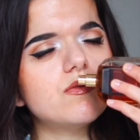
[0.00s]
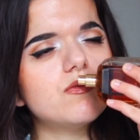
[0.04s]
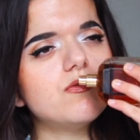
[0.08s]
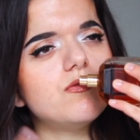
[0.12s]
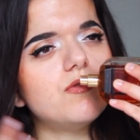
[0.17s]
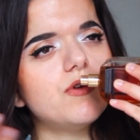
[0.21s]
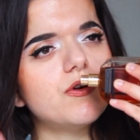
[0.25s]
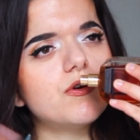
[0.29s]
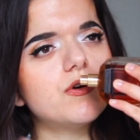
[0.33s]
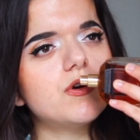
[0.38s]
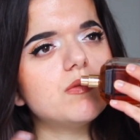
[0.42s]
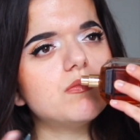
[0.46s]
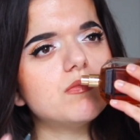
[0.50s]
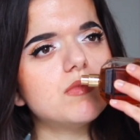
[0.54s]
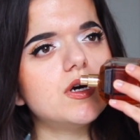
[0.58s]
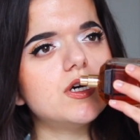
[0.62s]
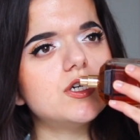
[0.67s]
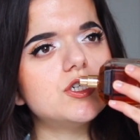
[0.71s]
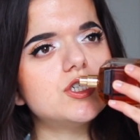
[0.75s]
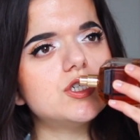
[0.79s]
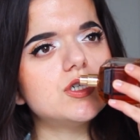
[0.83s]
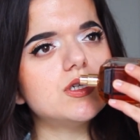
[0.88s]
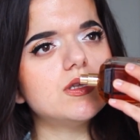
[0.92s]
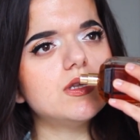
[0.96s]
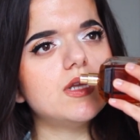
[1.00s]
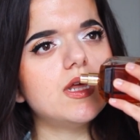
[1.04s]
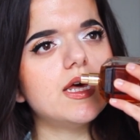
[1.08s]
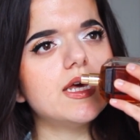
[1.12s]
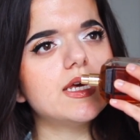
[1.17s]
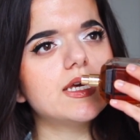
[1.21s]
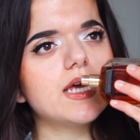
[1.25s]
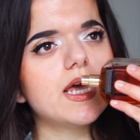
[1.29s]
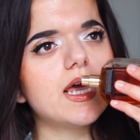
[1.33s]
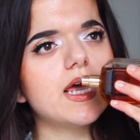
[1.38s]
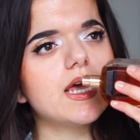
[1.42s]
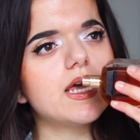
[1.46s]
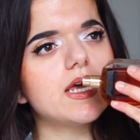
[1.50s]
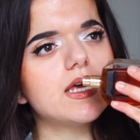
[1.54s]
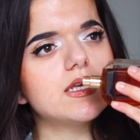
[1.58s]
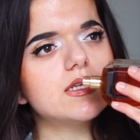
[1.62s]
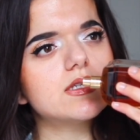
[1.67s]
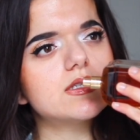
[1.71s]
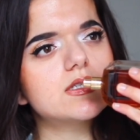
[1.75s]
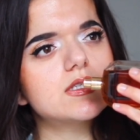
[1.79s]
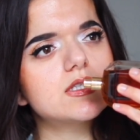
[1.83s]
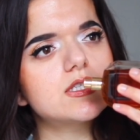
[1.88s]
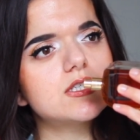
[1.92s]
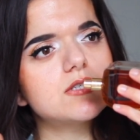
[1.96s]
very much like a
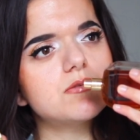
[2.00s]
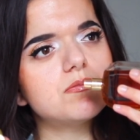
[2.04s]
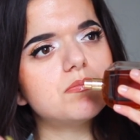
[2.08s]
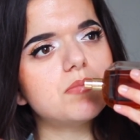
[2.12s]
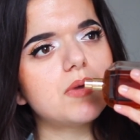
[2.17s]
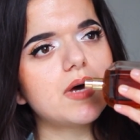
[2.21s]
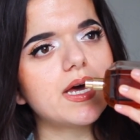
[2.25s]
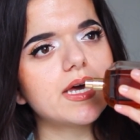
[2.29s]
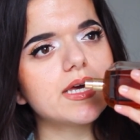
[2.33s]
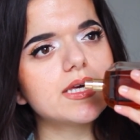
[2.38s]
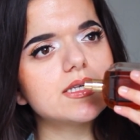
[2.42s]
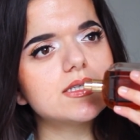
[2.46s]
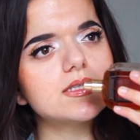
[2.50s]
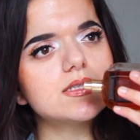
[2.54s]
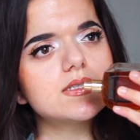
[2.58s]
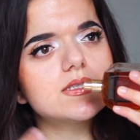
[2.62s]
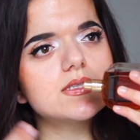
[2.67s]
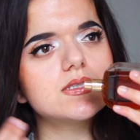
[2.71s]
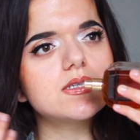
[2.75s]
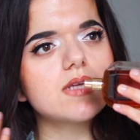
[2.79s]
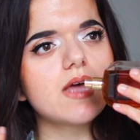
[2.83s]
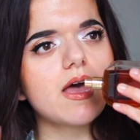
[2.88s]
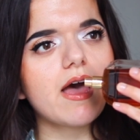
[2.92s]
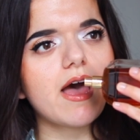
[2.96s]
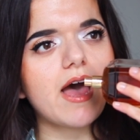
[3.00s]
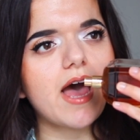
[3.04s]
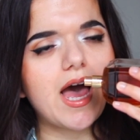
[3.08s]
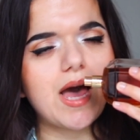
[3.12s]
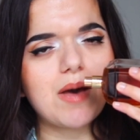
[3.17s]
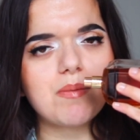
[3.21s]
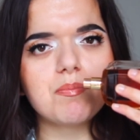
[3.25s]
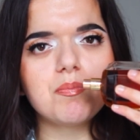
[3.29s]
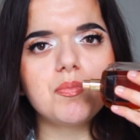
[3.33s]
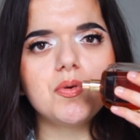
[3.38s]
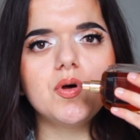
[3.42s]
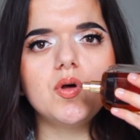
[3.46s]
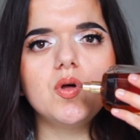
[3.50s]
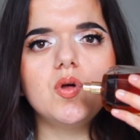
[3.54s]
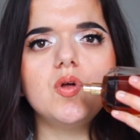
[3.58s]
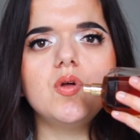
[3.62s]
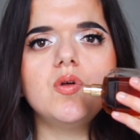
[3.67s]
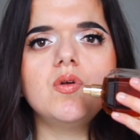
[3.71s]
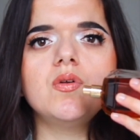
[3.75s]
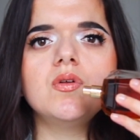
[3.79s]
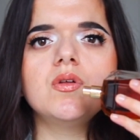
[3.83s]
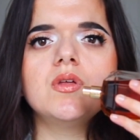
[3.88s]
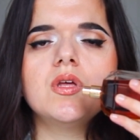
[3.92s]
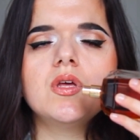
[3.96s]
spiced
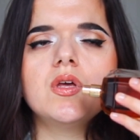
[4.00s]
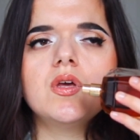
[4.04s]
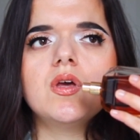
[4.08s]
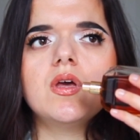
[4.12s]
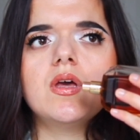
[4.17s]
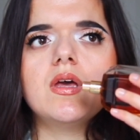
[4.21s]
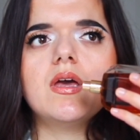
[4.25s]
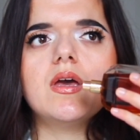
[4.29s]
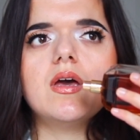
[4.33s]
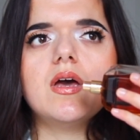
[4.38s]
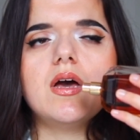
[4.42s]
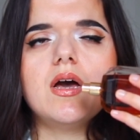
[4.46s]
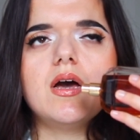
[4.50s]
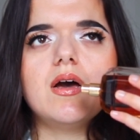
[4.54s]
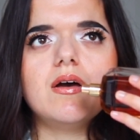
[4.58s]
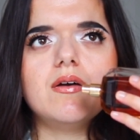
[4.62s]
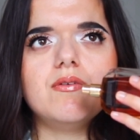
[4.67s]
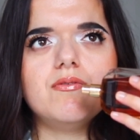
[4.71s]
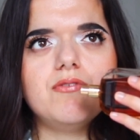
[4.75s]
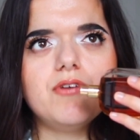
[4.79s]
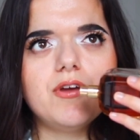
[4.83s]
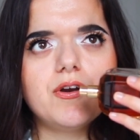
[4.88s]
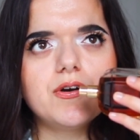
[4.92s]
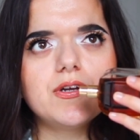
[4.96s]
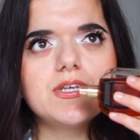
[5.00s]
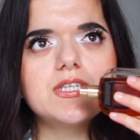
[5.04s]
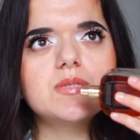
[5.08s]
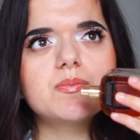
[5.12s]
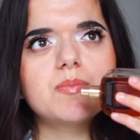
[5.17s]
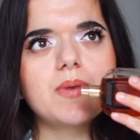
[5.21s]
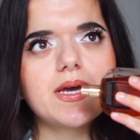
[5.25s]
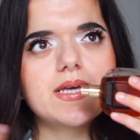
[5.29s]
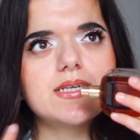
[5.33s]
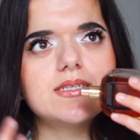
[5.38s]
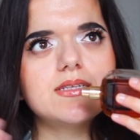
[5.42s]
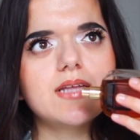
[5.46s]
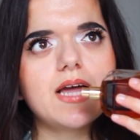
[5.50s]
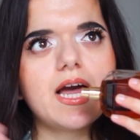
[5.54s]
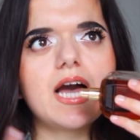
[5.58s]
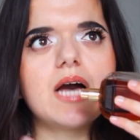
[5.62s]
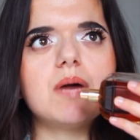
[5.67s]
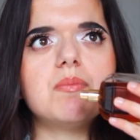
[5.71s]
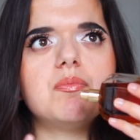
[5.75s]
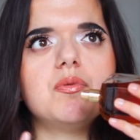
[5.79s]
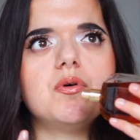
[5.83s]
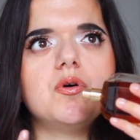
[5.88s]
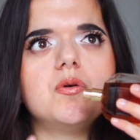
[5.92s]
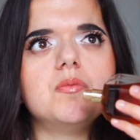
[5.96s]
apple. A very spiced
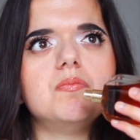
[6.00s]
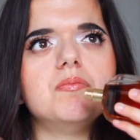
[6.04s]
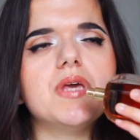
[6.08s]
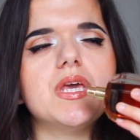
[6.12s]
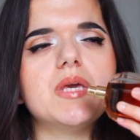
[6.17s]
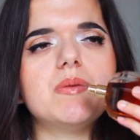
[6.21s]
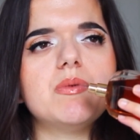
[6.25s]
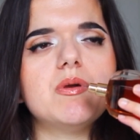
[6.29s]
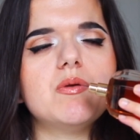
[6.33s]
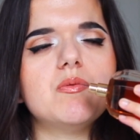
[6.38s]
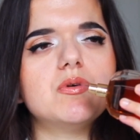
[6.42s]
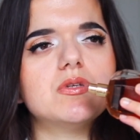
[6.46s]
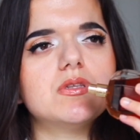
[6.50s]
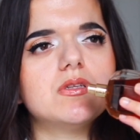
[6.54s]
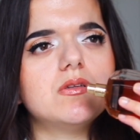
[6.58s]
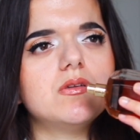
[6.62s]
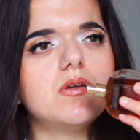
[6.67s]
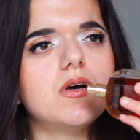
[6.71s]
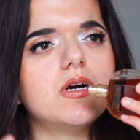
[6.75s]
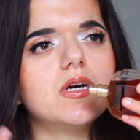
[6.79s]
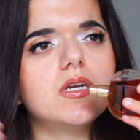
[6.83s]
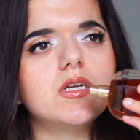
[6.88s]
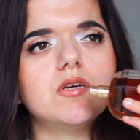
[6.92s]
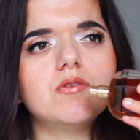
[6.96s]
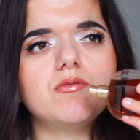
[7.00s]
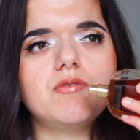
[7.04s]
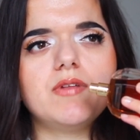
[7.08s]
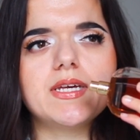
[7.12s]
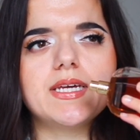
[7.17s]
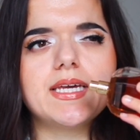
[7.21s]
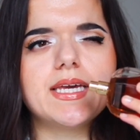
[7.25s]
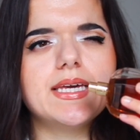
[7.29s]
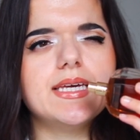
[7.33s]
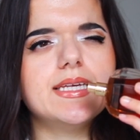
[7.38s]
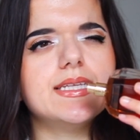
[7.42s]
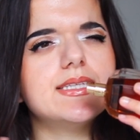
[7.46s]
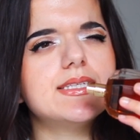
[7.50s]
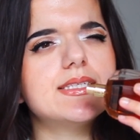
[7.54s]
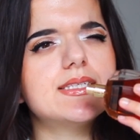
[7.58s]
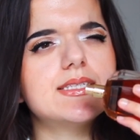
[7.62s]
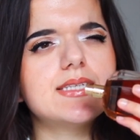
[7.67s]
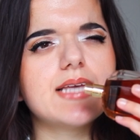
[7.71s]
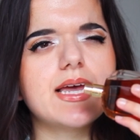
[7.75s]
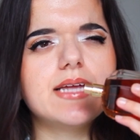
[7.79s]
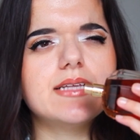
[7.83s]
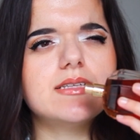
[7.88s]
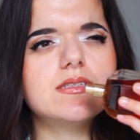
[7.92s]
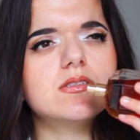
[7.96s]
apple, maybe with a lot of
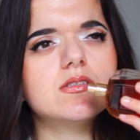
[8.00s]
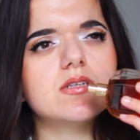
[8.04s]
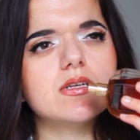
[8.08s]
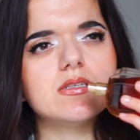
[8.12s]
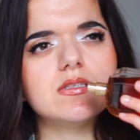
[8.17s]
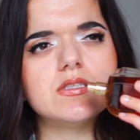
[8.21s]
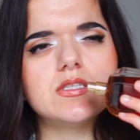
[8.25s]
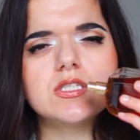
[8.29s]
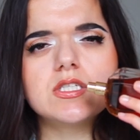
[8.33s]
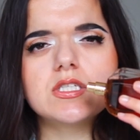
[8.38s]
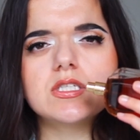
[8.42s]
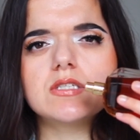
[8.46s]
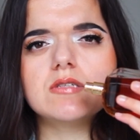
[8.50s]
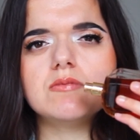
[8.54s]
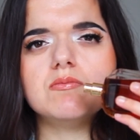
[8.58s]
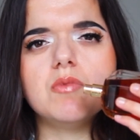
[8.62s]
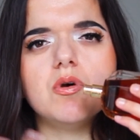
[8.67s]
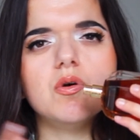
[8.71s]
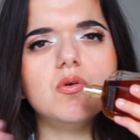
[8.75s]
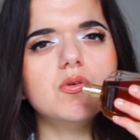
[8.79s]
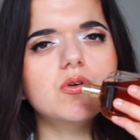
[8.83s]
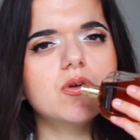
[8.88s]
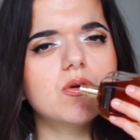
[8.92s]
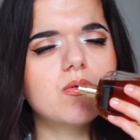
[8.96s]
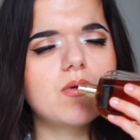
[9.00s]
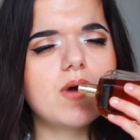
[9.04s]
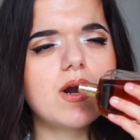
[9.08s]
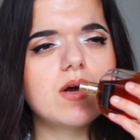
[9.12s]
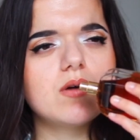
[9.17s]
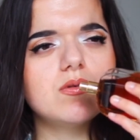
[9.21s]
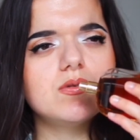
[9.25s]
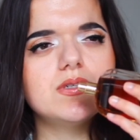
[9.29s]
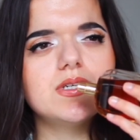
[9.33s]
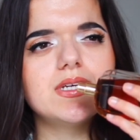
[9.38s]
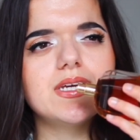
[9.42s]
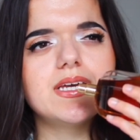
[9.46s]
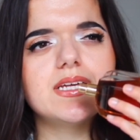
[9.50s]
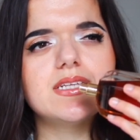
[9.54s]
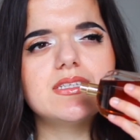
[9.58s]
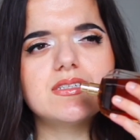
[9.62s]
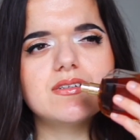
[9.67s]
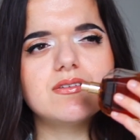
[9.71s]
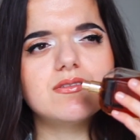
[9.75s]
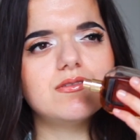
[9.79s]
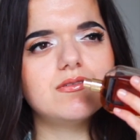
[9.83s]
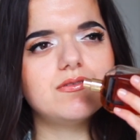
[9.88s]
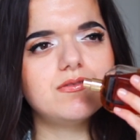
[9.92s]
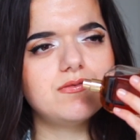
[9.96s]
incense and smoke around it. It's
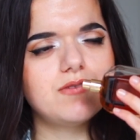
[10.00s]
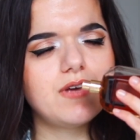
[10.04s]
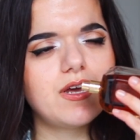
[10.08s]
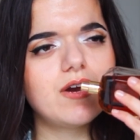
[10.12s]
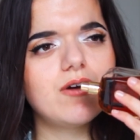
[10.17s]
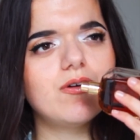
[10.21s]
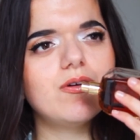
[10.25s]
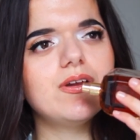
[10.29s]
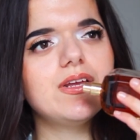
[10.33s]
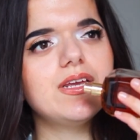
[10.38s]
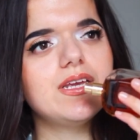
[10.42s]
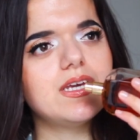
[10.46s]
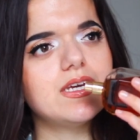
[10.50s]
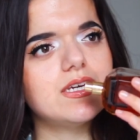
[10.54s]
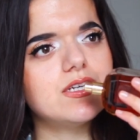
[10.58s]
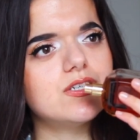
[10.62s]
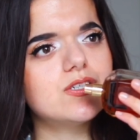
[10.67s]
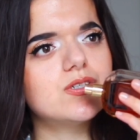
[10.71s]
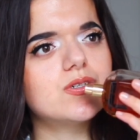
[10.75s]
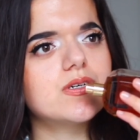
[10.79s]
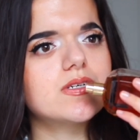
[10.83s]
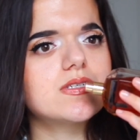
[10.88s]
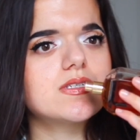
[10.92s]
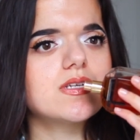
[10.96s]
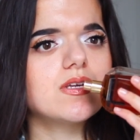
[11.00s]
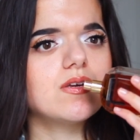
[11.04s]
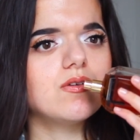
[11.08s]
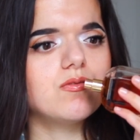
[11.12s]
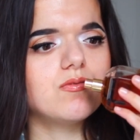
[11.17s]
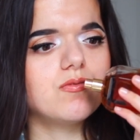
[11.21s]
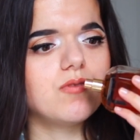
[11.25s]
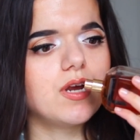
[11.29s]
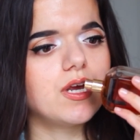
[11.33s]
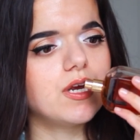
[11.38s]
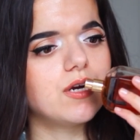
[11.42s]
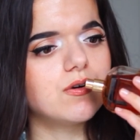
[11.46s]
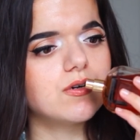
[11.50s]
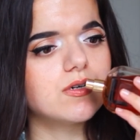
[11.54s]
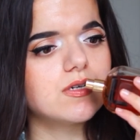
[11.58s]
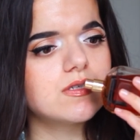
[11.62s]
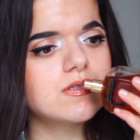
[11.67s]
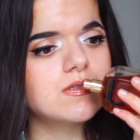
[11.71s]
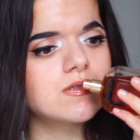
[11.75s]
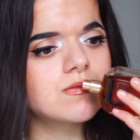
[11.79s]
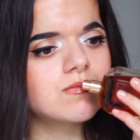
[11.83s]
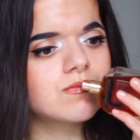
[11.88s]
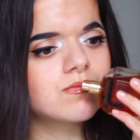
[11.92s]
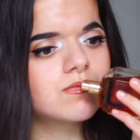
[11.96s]
a very interesting
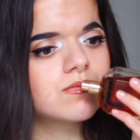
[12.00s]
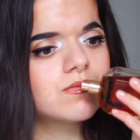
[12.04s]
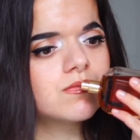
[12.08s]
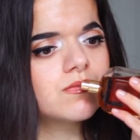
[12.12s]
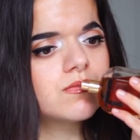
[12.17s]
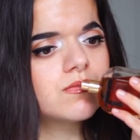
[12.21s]
fragrance,